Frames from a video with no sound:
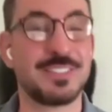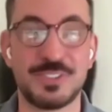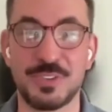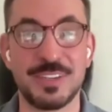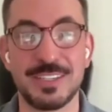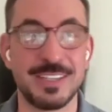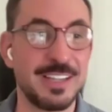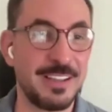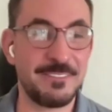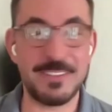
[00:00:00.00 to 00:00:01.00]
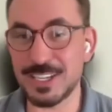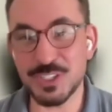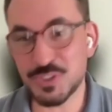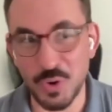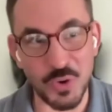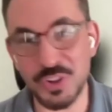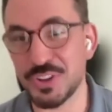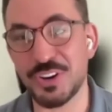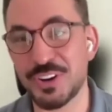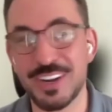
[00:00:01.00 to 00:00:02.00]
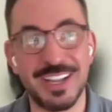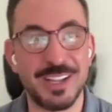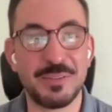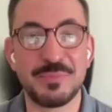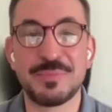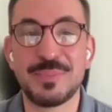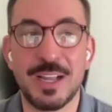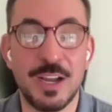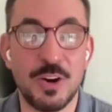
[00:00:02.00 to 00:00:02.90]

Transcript: a certain fitness goal or a